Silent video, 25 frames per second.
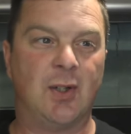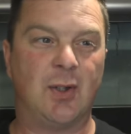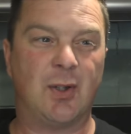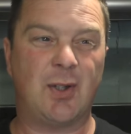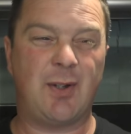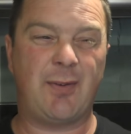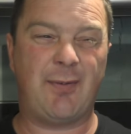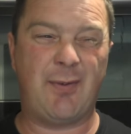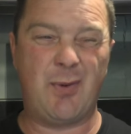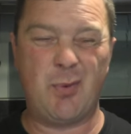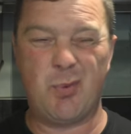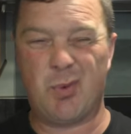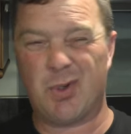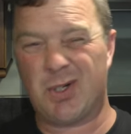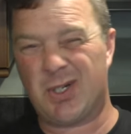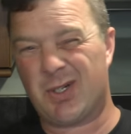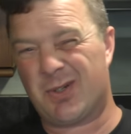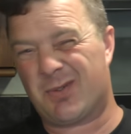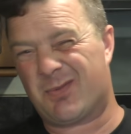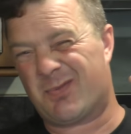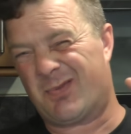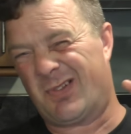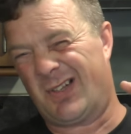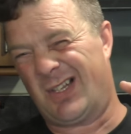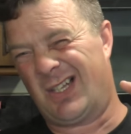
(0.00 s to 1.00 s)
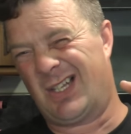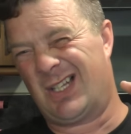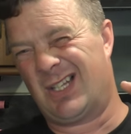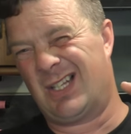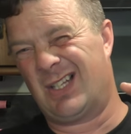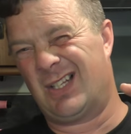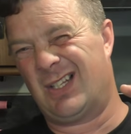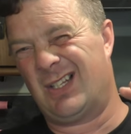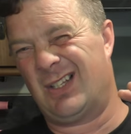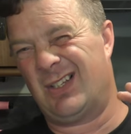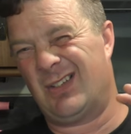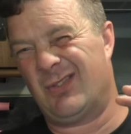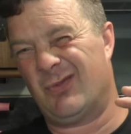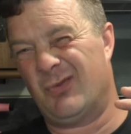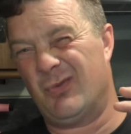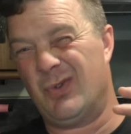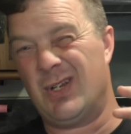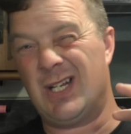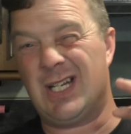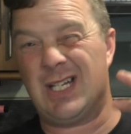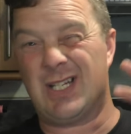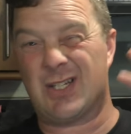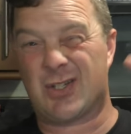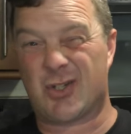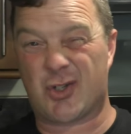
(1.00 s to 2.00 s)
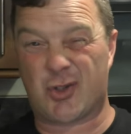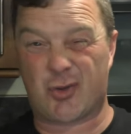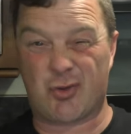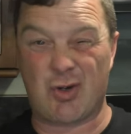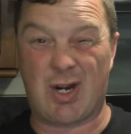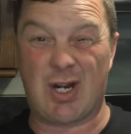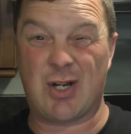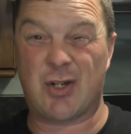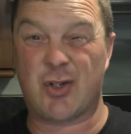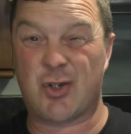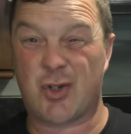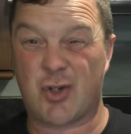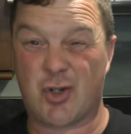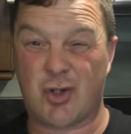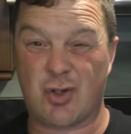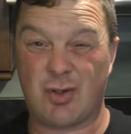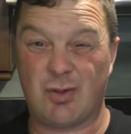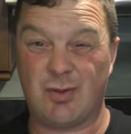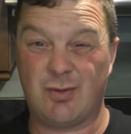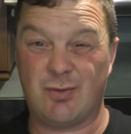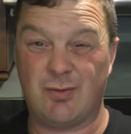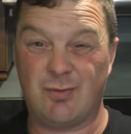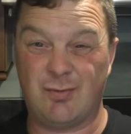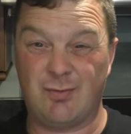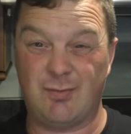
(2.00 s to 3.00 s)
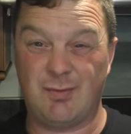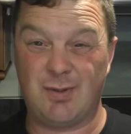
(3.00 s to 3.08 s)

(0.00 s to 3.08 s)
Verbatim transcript: Or if you want to really stretch